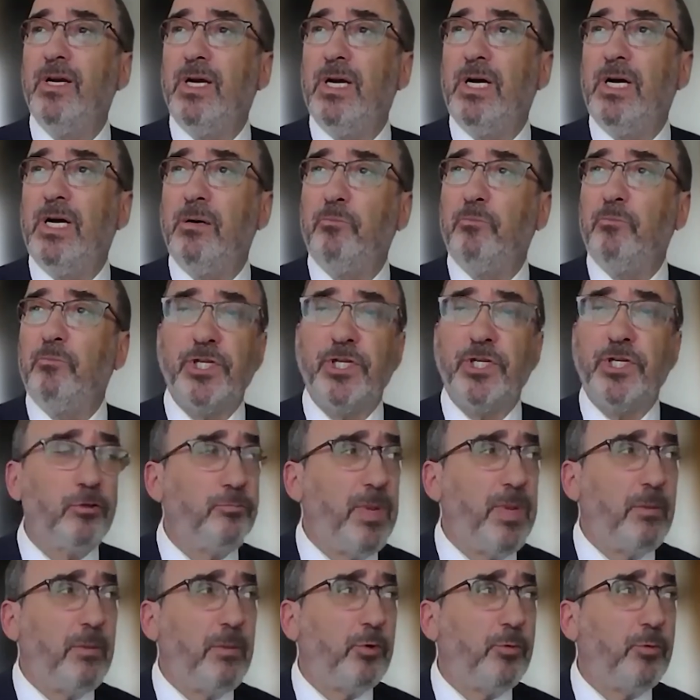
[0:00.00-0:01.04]
A particular
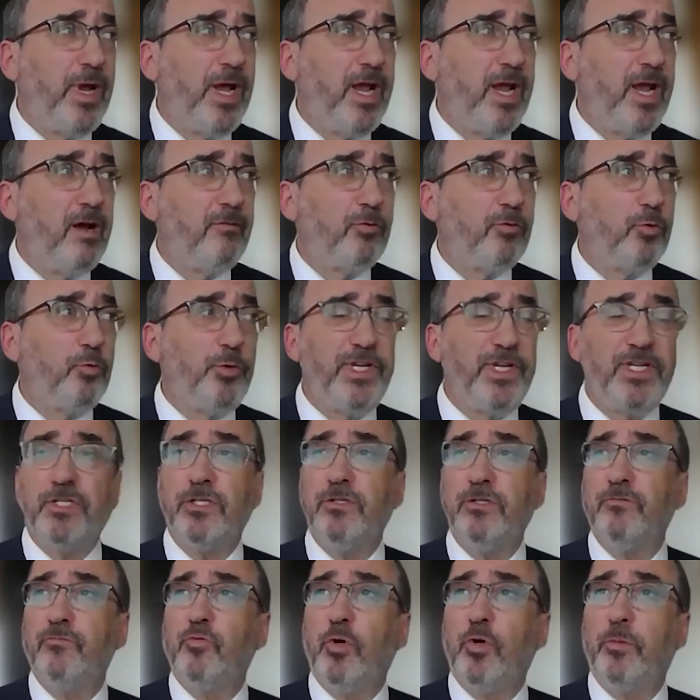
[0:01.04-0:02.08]
member may have a
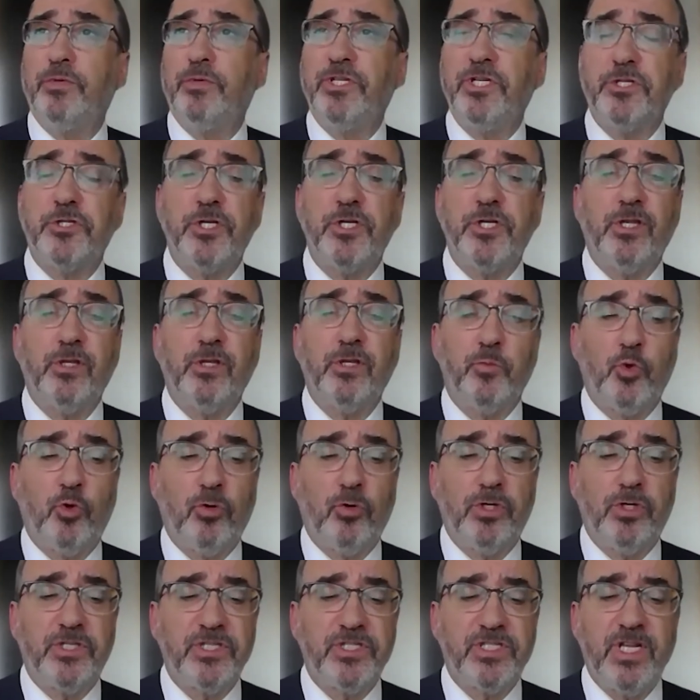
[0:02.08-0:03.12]
reason for petitioning the
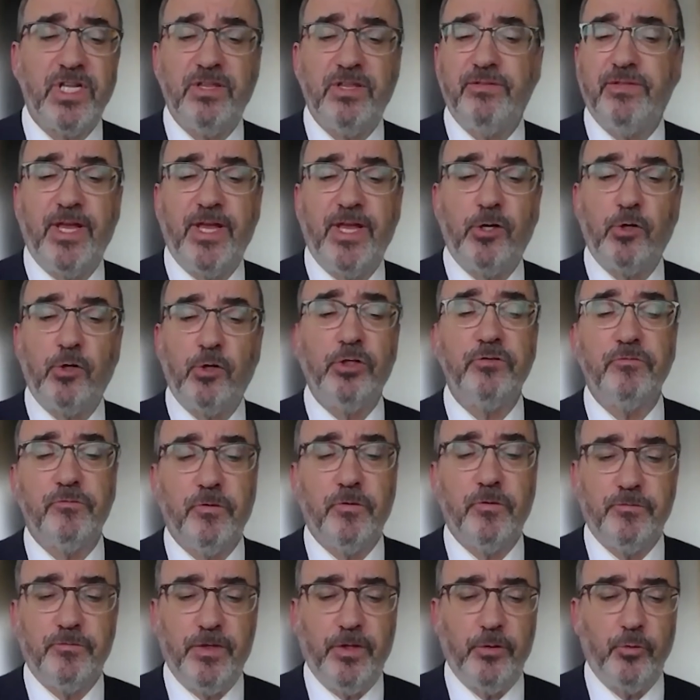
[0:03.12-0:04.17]
board to say they couldn't
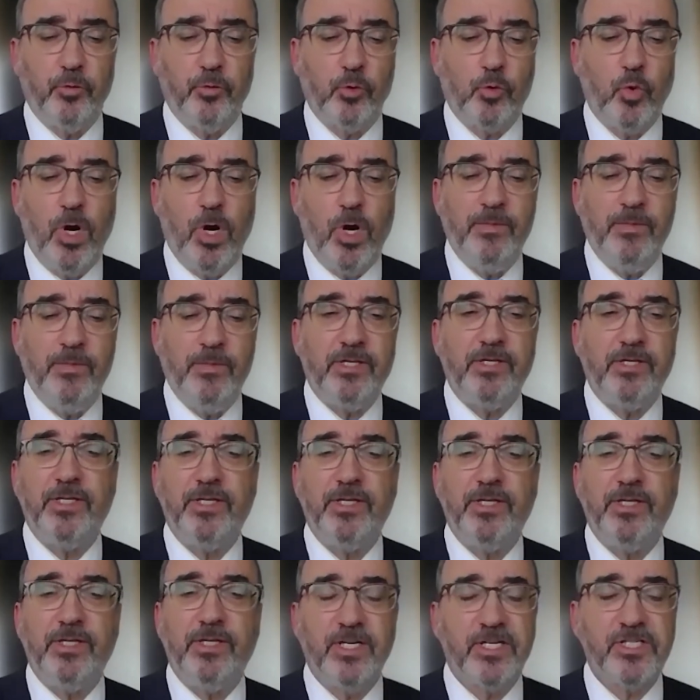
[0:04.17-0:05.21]
fulfill the requirement and
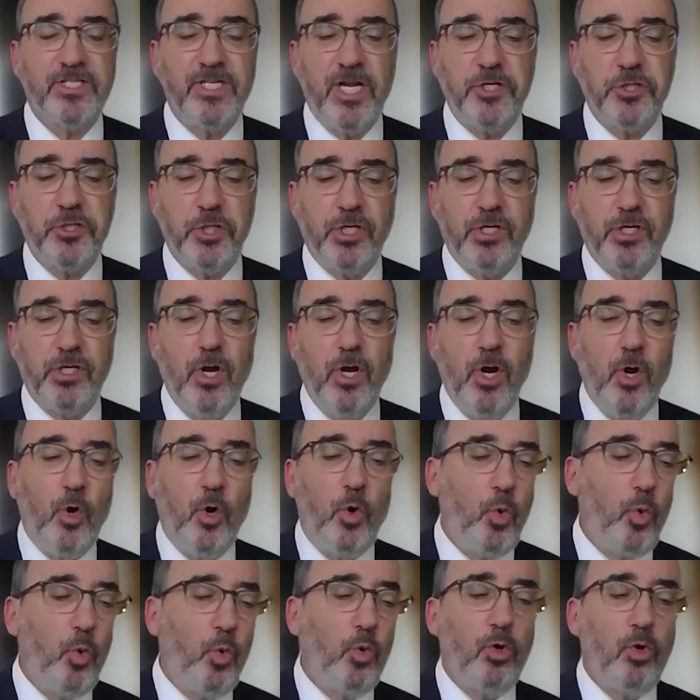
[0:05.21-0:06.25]
need an extension,
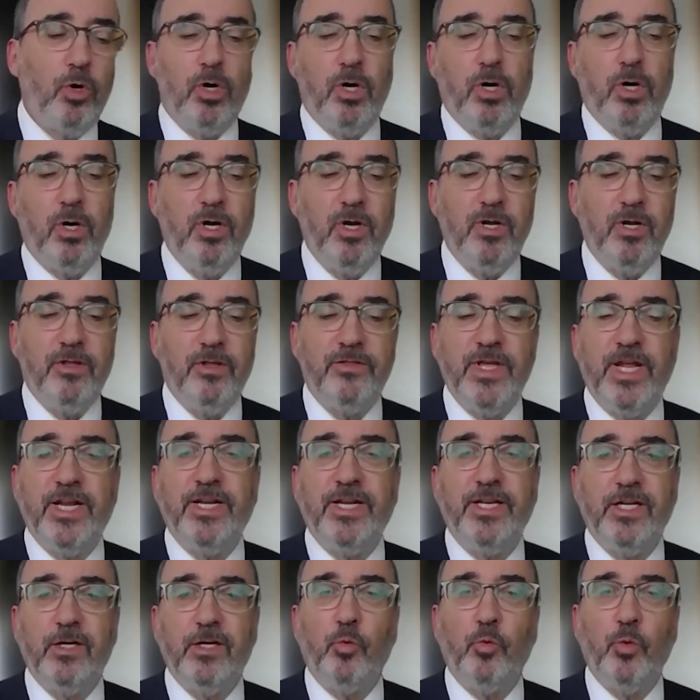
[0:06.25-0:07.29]
or they
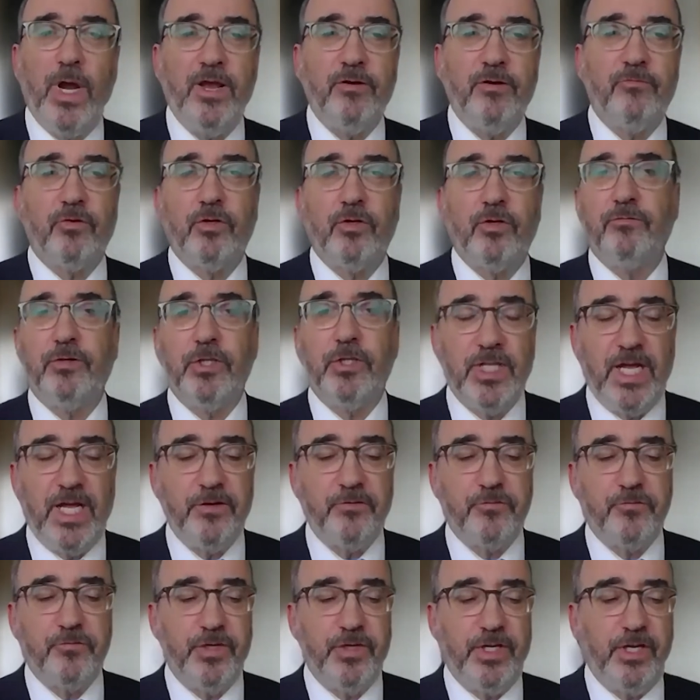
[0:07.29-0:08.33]
need a waiver of a
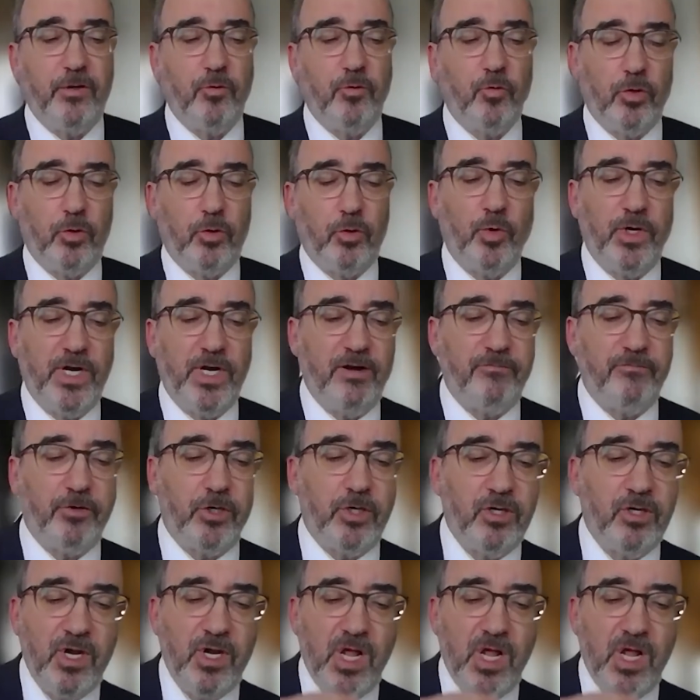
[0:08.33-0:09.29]
late fee or whatever.